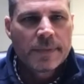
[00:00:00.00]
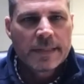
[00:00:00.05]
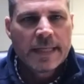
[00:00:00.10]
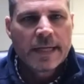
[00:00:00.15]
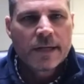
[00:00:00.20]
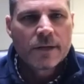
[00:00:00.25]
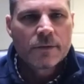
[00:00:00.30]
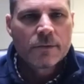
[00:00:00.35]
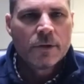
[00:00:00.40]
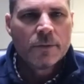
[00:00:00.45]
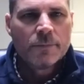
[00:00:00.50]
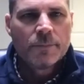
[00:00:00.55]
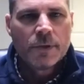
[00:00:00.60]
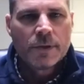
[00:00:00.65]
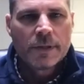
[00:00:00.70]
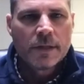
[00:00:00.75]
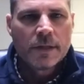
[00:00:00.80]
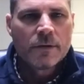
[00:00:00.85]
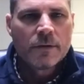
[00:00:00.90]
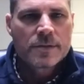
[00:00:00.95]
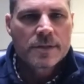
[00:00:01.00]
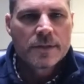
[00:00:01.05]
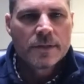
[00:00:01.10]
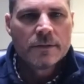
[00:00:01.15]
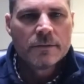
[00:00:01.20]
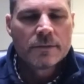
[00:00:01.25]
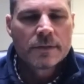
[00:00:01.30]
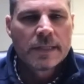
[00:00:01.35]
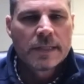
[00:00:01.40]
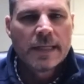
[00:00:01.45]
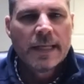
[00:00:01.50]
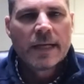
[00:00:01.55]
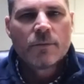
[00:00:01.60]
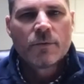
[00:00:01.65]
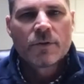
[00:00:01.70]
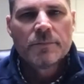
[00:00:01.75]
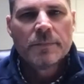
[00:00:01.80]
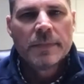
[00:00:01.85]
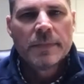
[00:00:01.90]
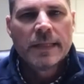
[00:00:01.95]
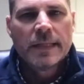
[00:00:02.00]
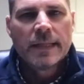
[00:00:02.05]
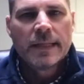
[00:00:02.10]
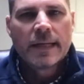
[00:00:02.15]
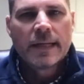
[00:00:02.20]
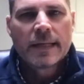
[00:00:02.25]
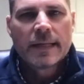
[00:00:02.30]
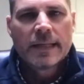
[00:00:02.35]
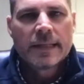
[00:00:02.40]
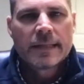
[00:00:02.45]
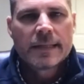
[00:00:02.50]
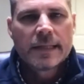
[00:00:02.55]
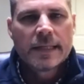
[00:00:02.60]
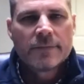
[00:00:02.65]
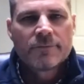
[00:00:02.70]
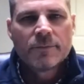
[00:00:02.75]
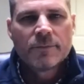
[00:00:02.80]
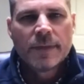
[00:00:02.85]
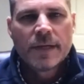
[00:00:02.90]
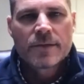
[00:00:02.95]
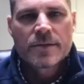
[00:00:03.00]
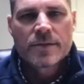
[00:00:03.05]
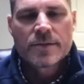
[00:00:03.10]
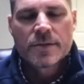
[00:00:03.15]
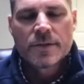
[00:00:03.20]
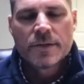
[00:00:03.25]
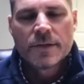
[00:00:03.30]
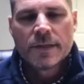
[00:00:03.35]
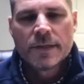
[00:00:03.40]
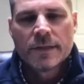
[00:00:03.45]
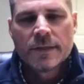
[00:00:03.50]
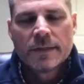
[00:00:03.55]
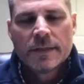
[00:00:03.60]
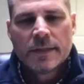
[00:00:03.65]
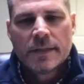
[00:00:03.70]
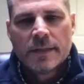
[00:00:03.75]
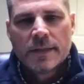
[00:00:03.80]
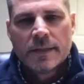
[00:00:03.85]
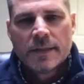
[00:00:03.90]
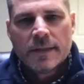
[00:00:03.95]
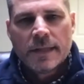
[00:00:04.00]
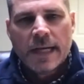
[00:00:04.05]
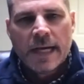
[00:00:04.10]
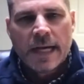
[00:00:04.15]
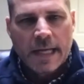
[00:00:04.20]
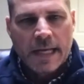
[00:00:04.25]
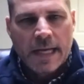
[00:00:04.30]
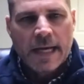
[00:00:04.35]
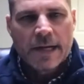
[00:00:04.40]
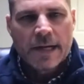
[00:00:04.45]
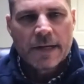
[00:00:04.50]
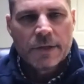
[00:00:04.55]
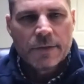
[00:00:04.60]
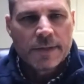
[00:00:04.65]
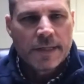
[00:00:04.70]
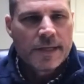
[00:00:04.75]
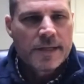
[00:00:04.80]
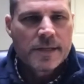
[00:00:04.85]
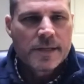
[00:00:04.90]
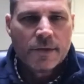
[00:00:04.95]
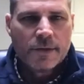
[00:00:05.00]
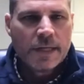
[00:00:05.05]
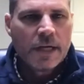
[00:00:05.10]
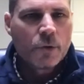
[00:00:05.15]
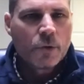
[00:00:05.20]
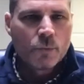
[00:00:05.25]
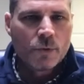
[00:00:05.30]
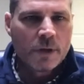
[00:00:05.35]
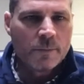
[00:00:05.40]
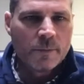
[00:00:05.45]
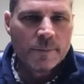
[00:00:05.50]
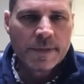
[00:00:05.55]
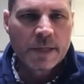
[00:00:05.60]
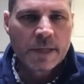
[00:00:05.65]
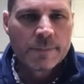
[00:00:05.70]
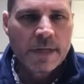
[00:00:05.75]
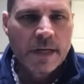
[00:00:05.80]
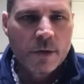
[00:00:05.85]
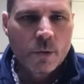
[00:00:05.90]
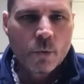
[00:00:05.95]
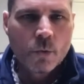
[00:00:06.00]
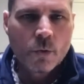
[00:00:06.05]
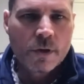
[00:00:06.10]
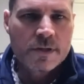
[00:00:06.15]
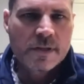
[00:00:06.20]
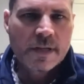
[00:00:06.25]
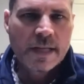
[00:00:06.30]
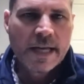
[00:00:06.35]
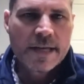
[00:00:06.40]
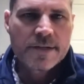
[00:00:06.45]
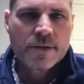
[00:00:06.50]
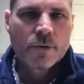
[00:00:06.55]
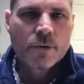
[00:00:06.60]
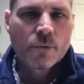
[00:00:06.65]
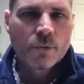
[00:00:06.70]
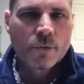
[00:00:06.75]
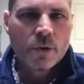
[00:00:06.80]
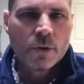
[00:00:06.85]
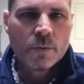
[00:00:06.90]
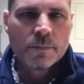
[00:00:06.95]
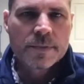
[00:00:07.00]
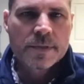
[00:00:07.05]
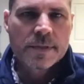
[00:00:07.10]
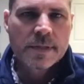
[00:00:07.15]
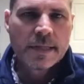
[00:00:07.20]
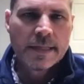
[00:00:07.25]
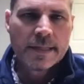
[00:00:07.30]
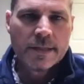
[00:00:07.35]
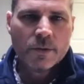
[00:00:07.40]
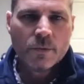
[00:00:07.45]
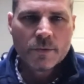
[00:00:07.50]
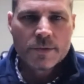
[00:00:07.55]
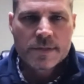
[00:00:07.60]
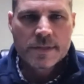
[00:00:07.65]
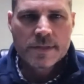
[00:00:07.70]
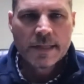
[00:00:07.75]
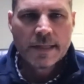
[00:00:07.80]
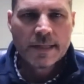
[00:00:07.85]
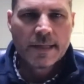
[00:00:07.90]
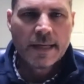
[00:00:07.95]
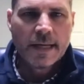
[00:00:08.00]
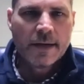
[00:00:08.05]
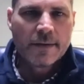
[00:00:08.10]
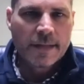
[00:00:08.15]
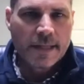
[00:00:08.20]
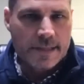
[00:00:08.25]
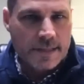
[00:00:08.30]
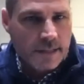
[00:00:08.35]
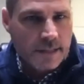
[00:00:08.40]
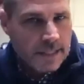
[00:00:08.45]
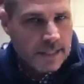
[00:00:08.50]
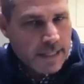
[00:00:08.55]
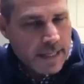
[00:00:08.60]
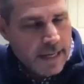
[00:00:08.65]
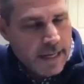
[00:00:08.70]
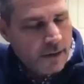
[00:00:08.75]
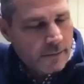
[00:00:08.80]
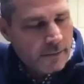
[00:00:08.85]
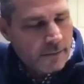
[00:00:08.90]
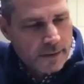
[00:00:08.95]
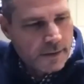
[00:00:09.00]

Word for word: that group, you can also connect with me, and I can get that information to you. Uh, how to do that? You can go to real momentum dot org slash groups, and you'll see how that's laid out.